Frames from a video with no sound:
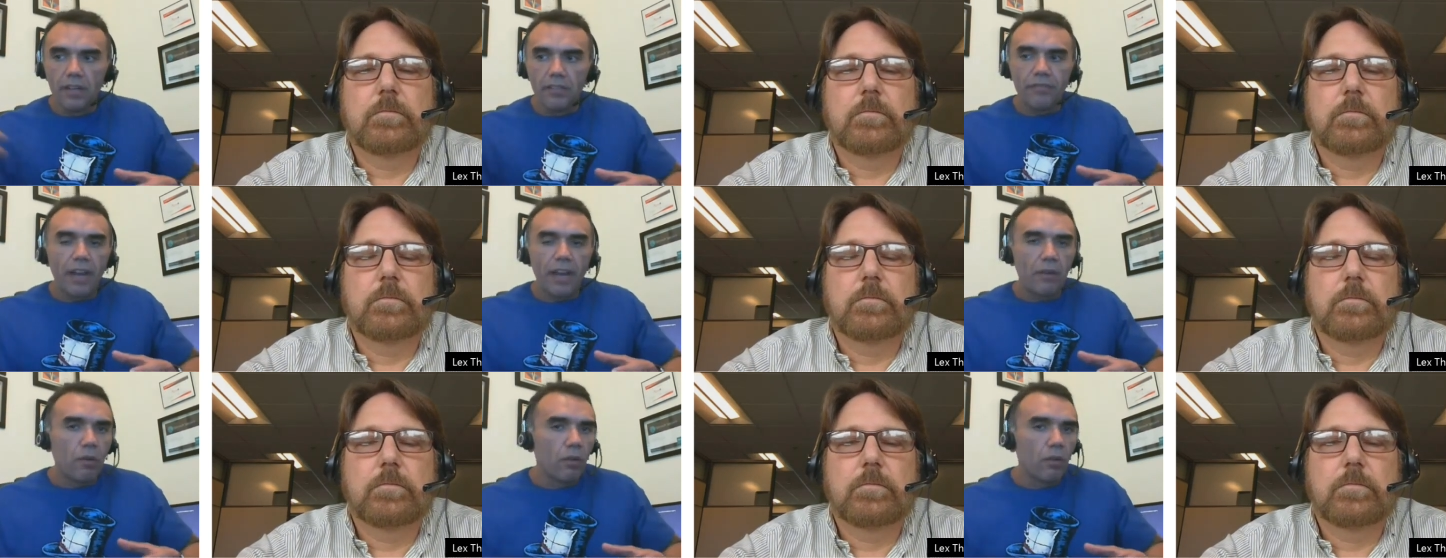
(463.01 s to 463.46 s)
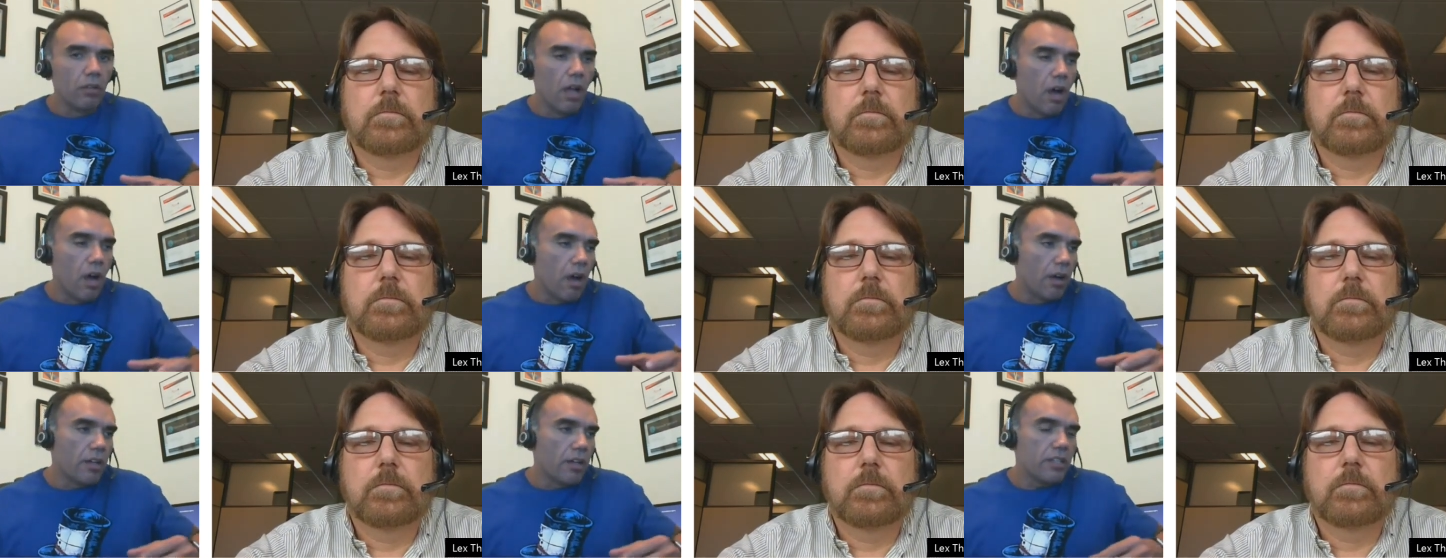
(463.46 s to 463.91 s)
Speaker 1: firewall
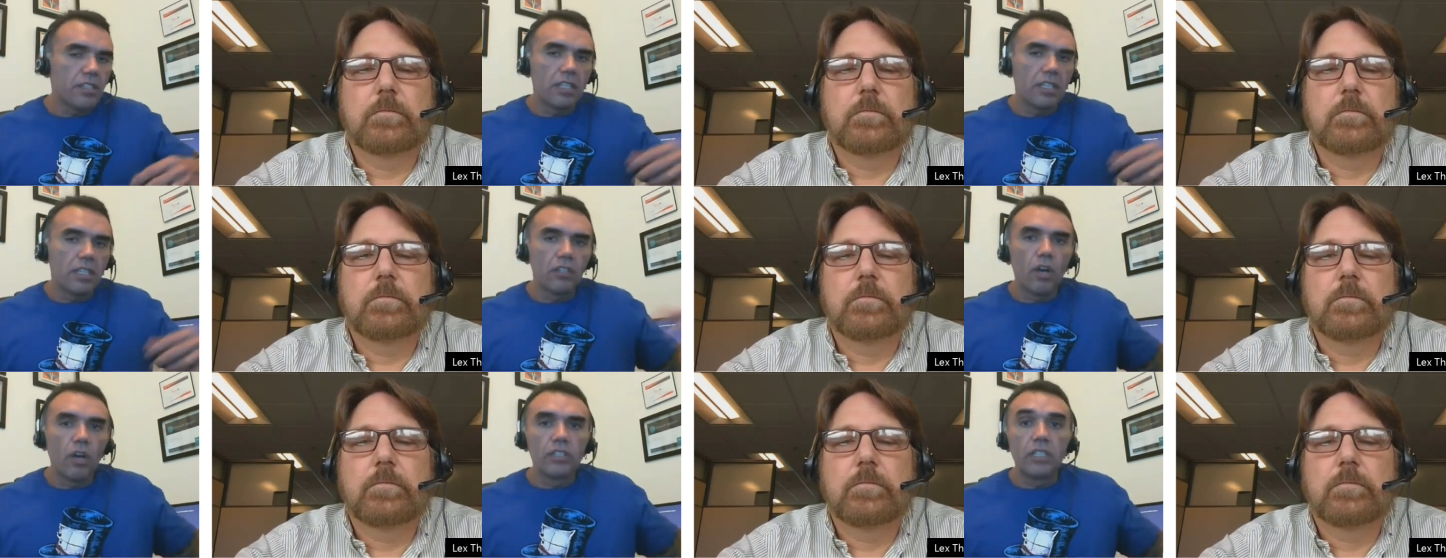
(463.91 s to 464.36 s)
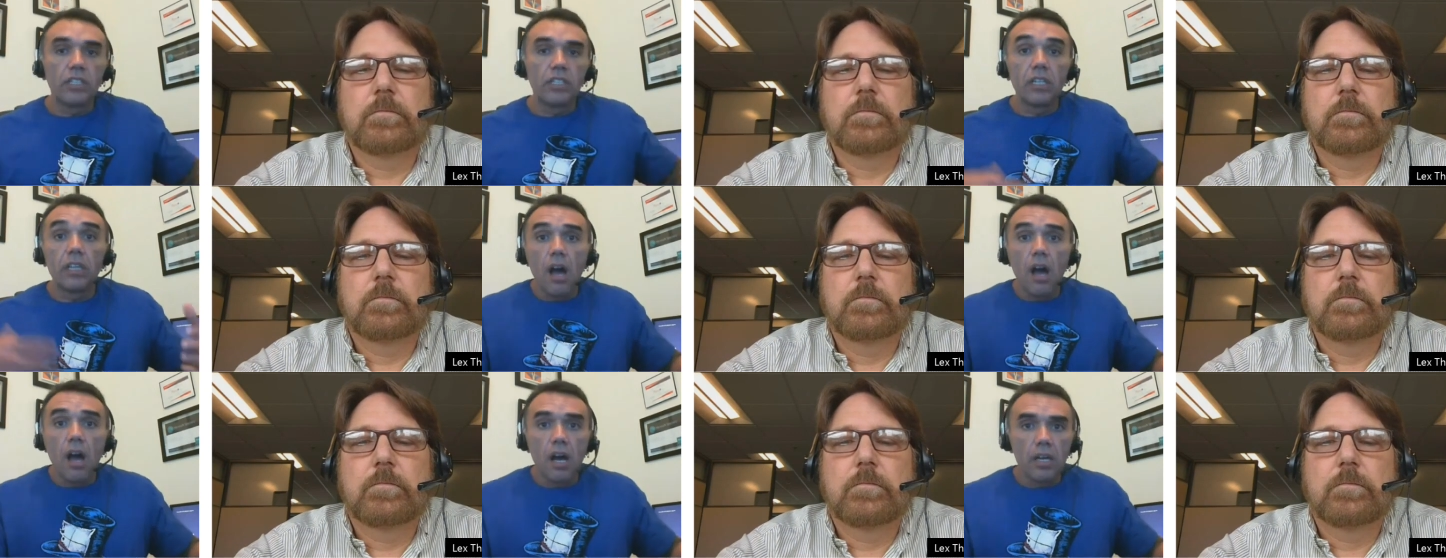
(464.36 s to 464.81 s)
logs and other
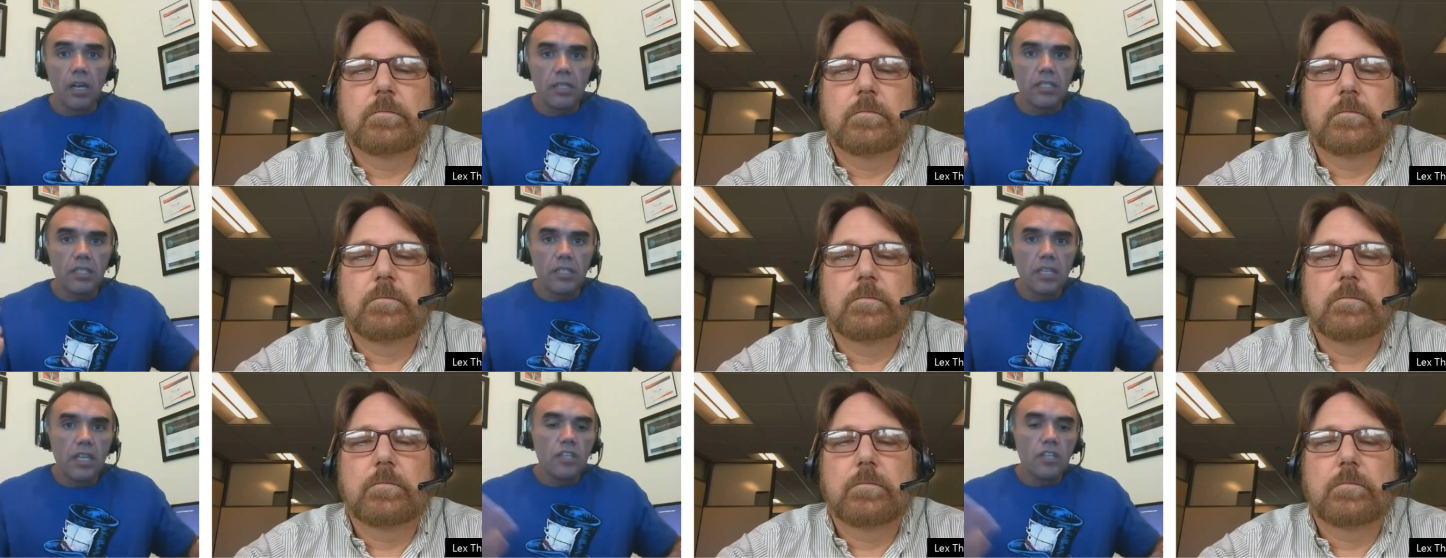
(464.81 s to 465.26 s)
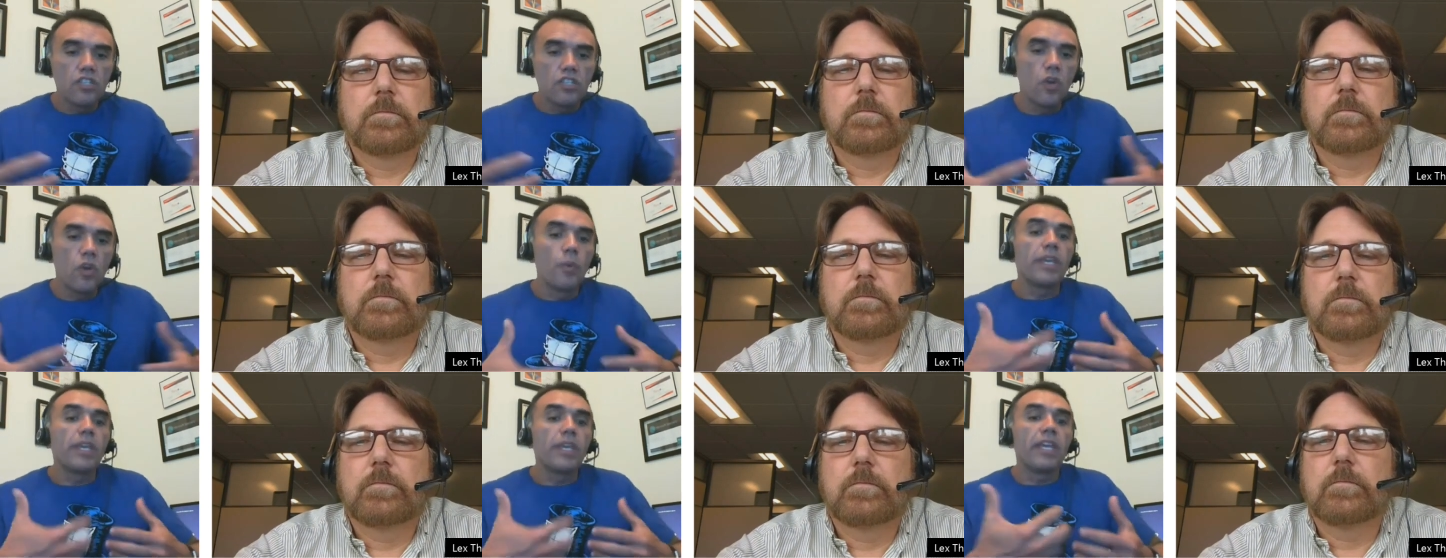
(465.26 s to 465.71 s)
logs
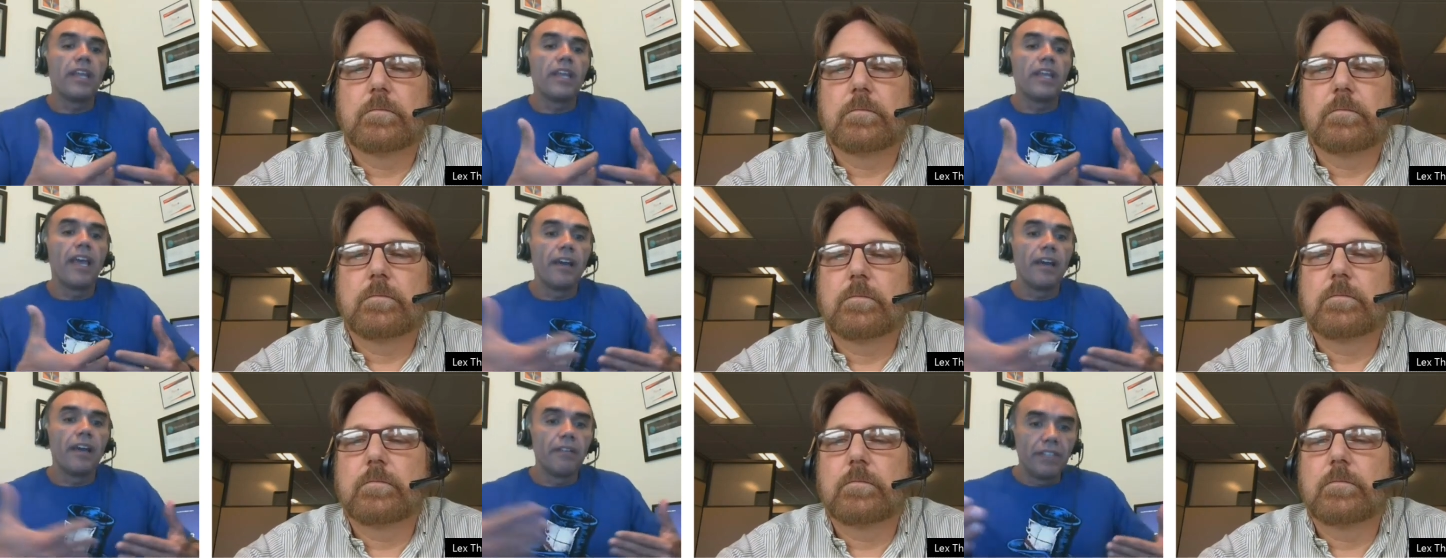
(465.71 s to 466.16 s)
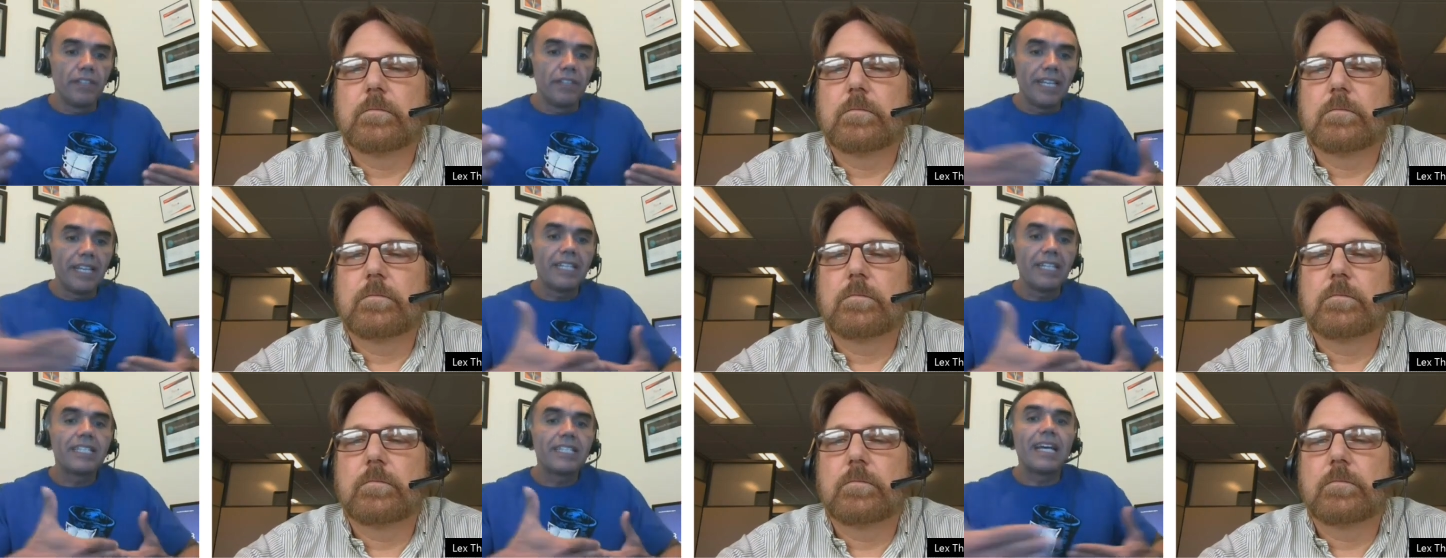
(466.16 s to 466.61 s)
so we can have
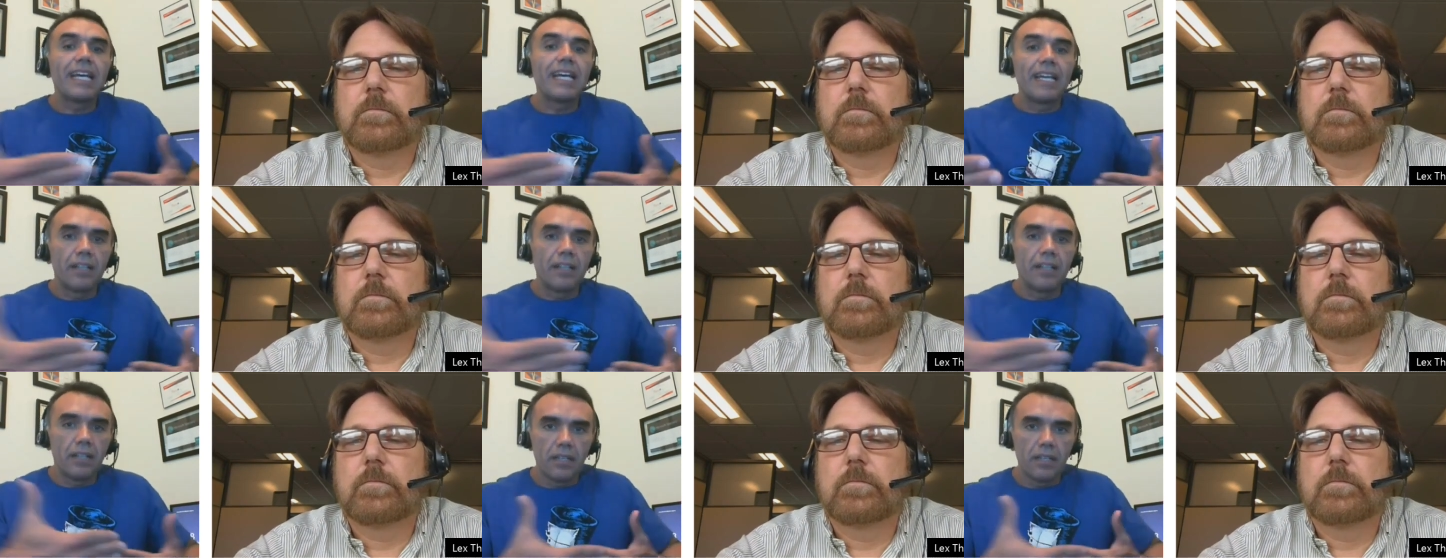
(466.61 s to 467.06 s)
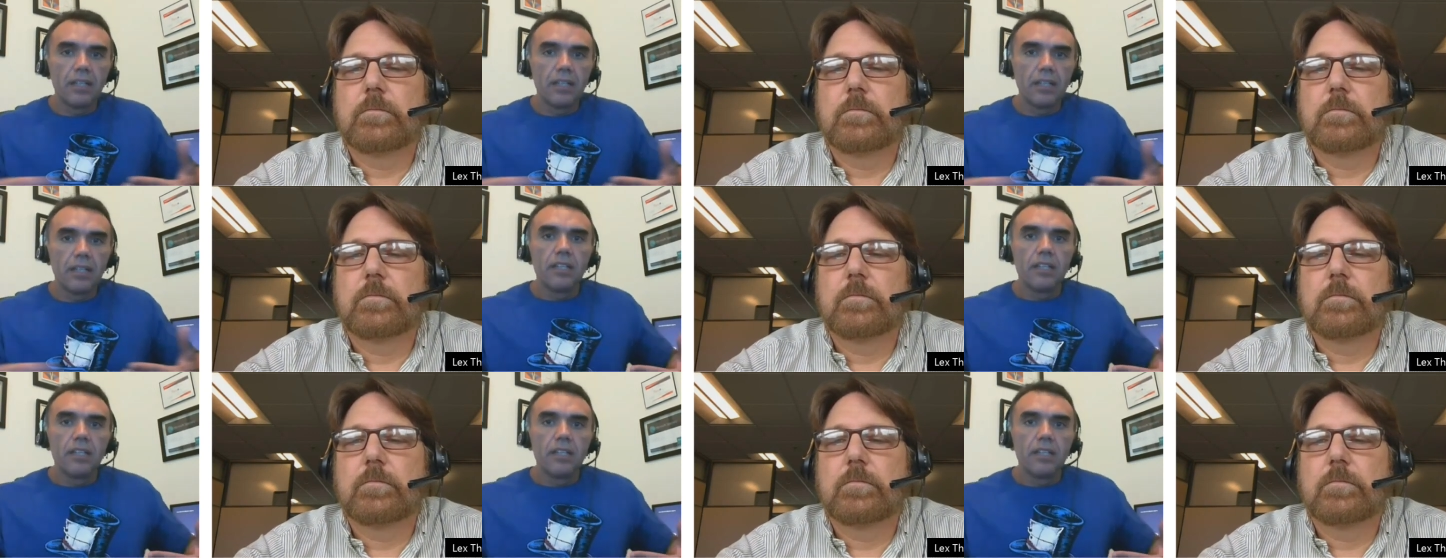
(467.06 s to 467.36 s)
the entire